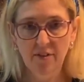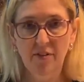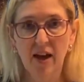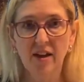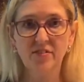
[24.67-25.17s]

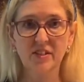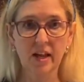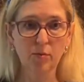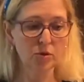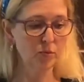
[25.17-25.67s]
5
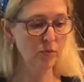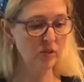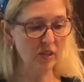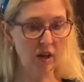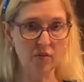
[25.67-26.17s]

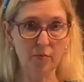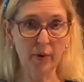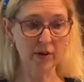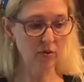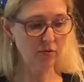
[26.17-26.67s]
tablespoons of
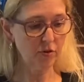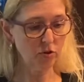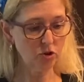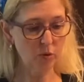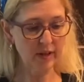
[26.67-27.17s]
butter of your
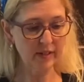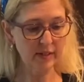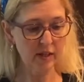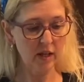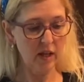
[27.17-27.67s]
choice.